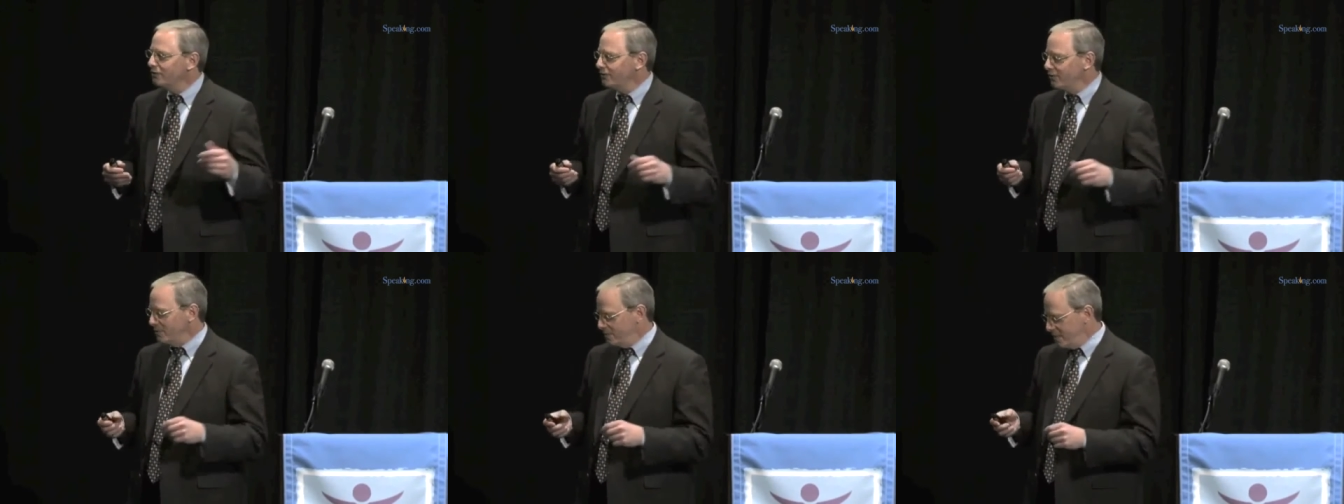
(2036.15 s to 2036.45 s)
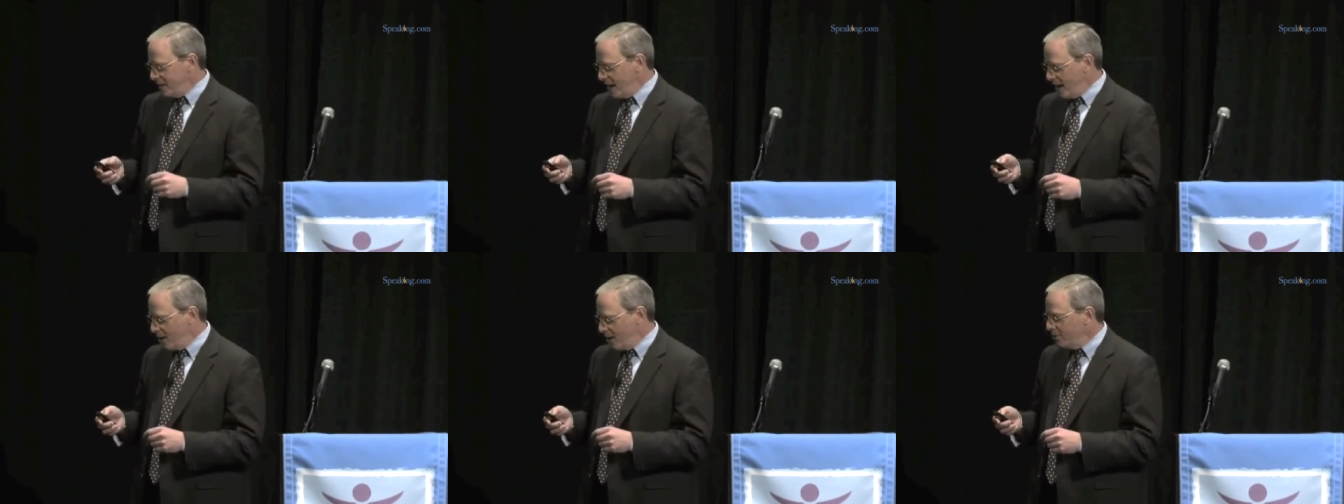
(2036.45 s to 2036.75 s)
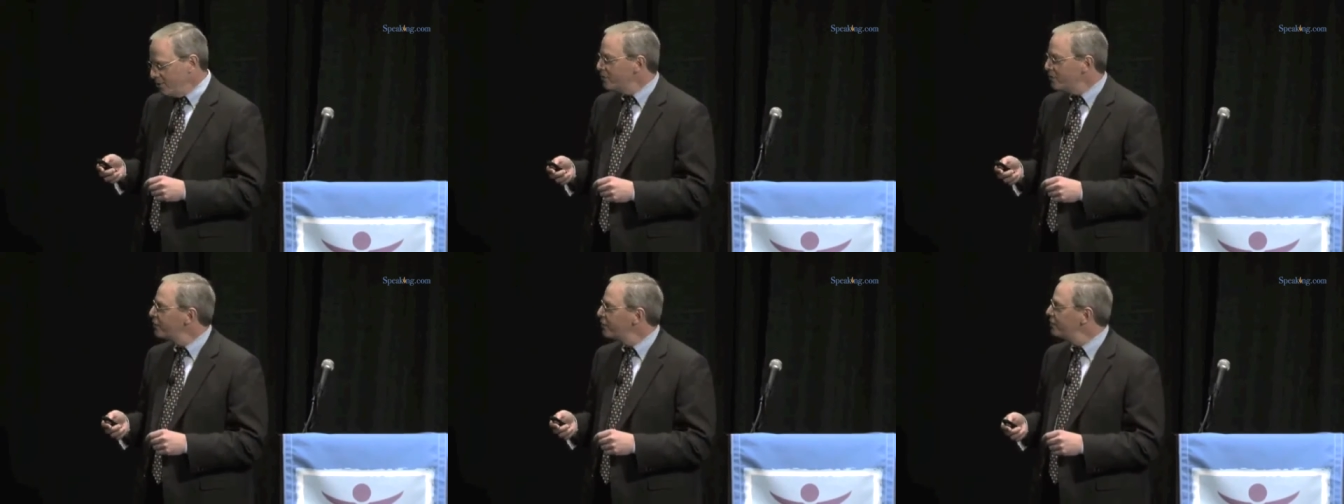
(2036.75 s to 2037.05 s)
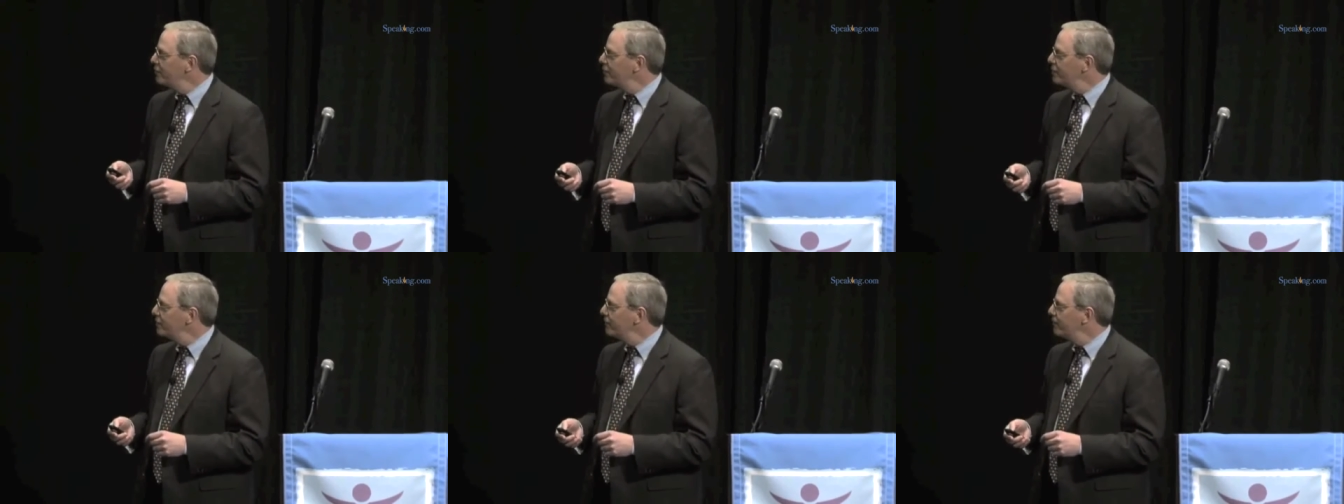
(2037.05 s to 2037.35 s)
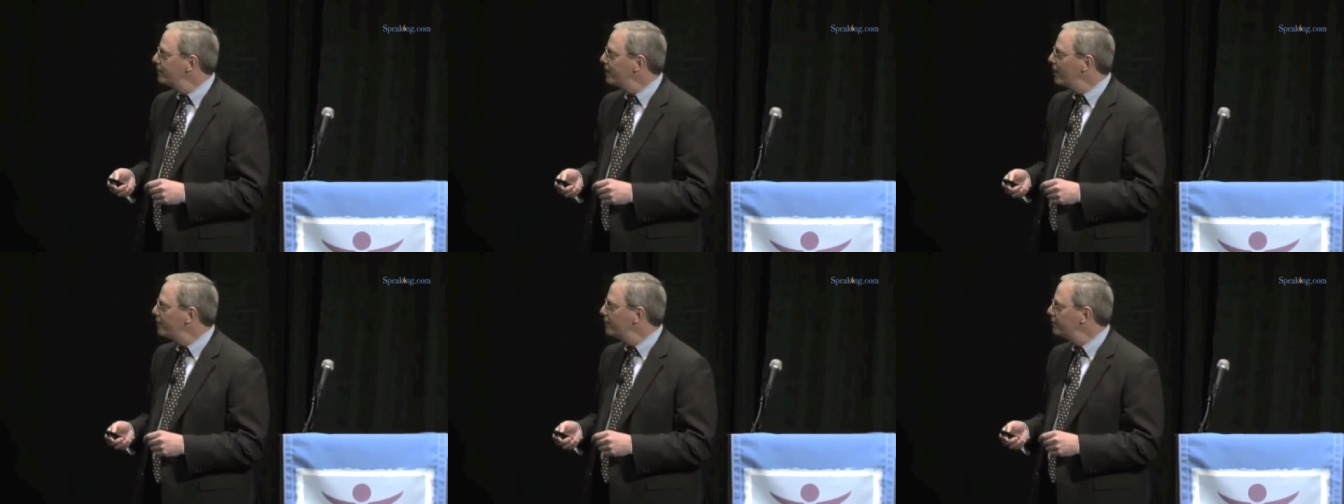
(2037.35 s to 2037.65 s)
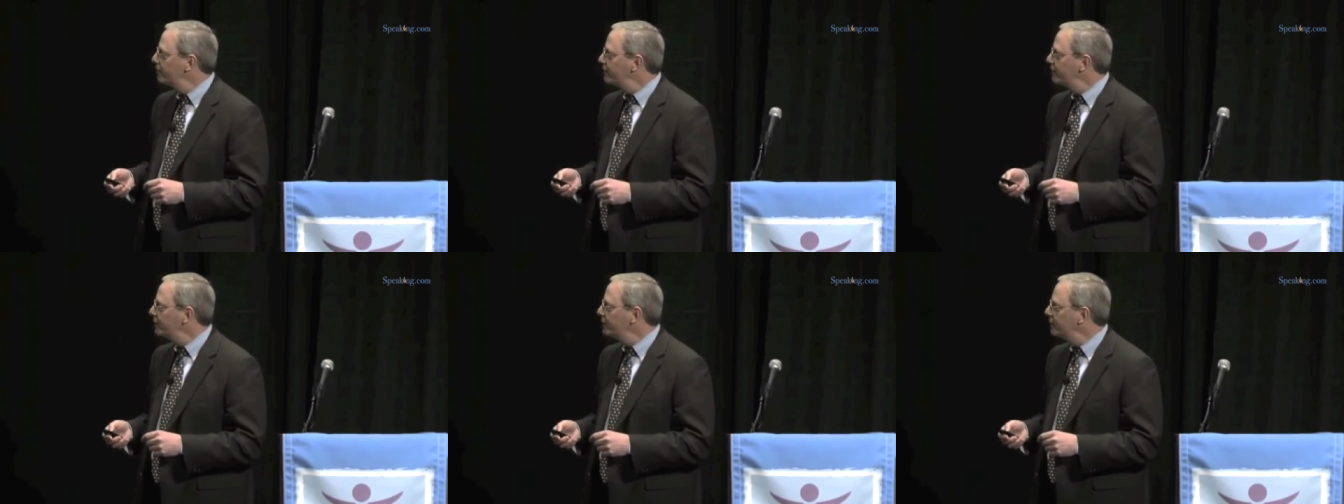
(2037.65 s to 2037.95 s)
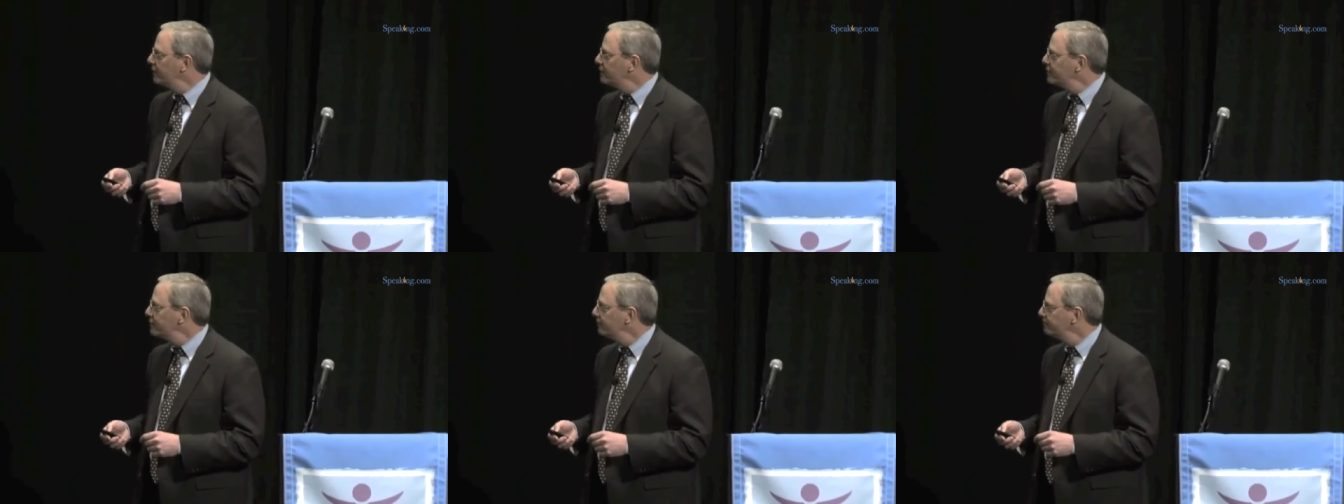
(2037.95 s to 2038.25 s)
from error theory from other
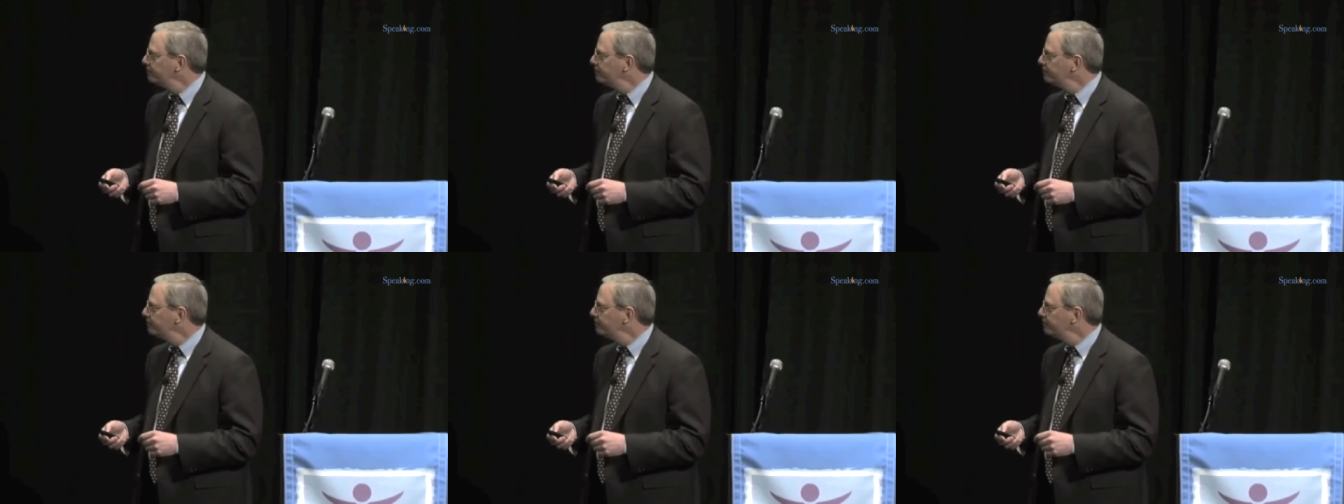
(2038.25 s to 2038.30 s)
fields.